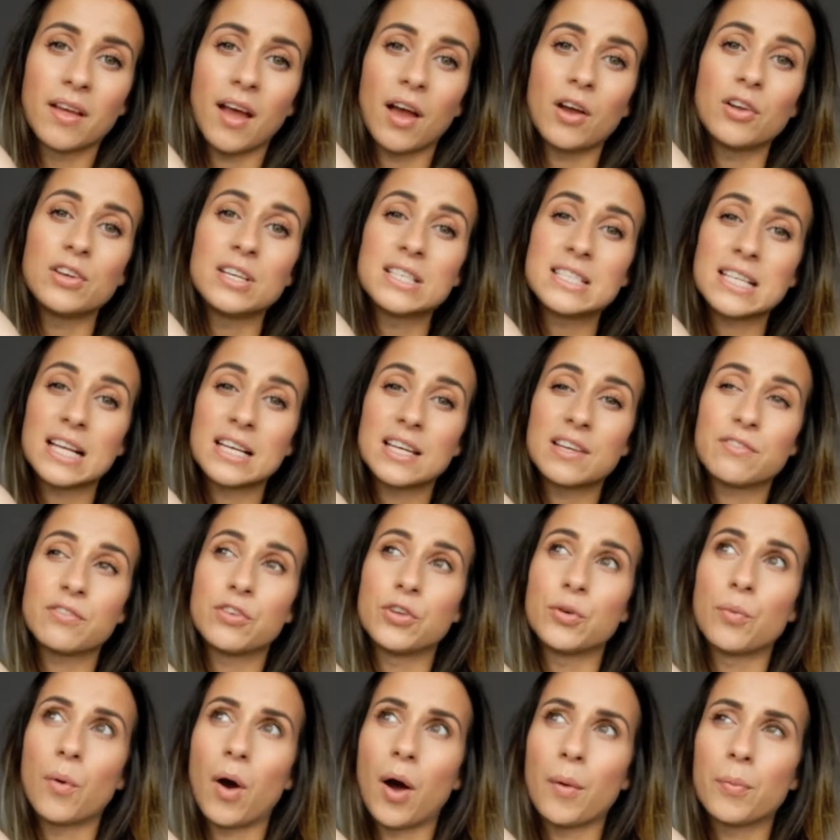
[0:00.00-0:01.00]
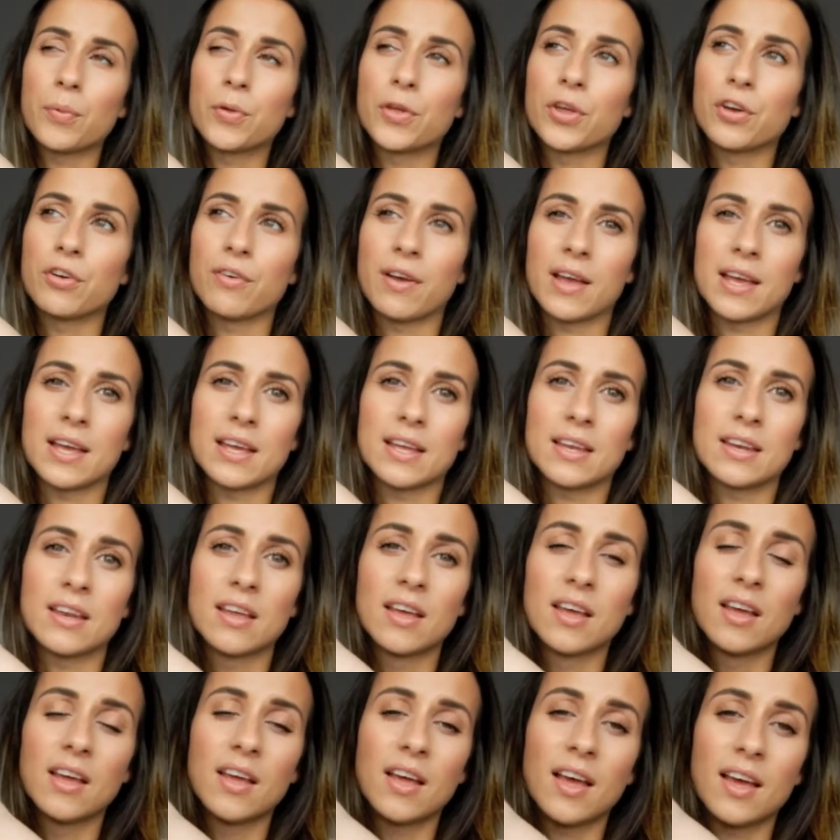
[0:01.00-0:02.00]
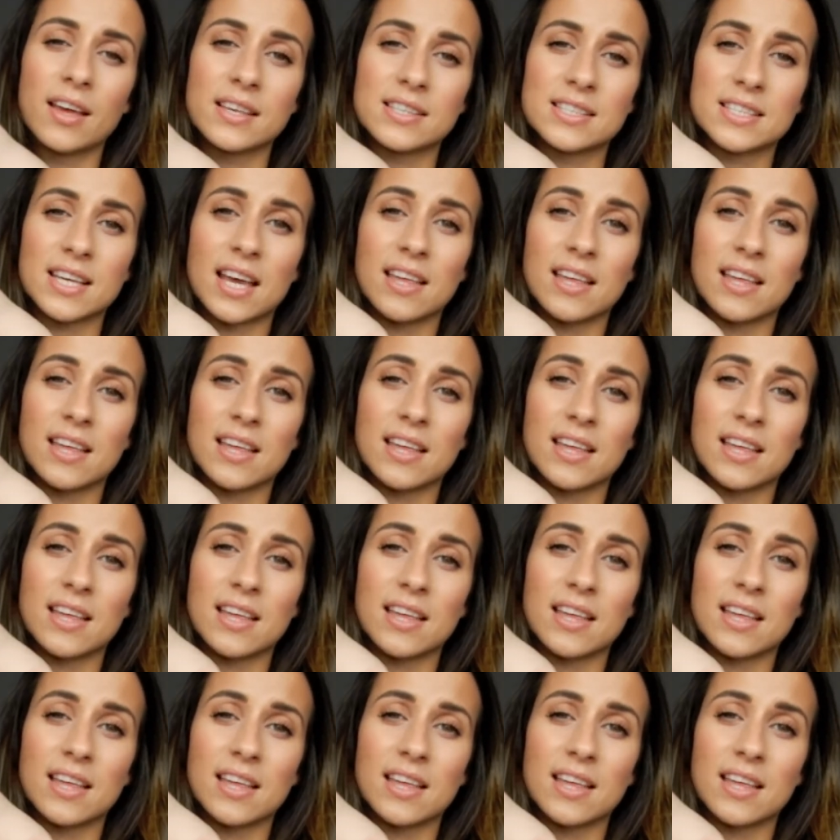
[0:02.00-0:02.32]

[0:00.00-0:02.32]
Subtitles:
I understand if you are pureeing, it's